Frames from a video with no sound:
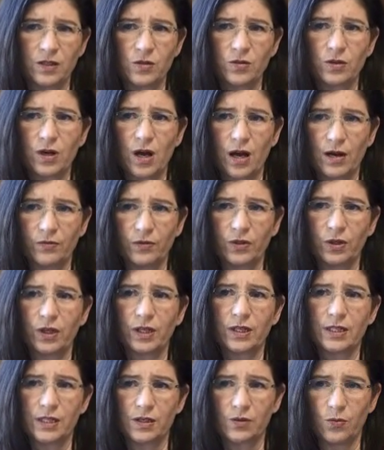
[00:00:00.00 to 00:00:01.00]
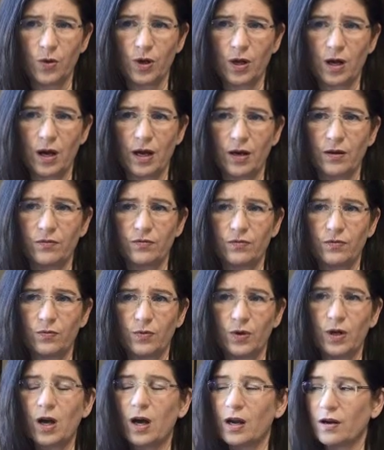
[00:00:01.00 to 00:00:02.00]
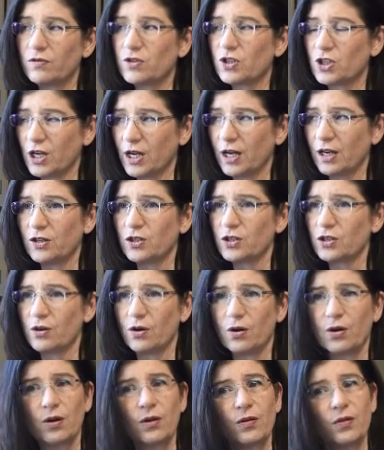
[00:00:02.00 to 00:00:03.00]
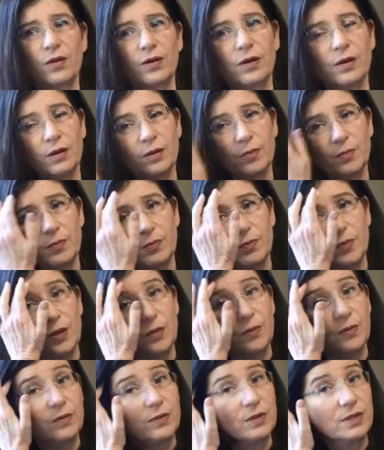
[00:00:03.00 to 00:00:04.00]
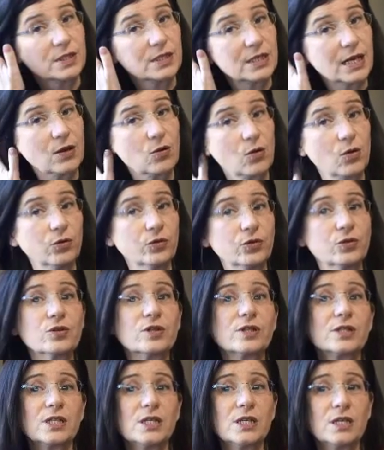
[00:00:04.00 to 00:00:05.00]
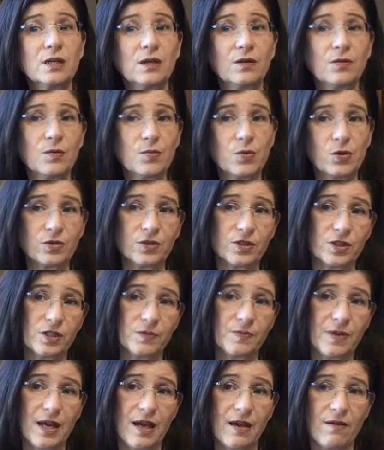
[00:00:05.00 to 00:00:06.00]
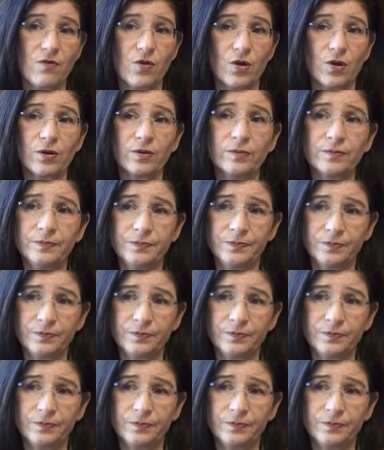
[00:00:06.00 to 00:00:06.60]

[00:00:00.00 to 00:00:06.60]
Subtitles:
So I kind of look and see what kind of change are the stakeholders seeing in the person's behavior.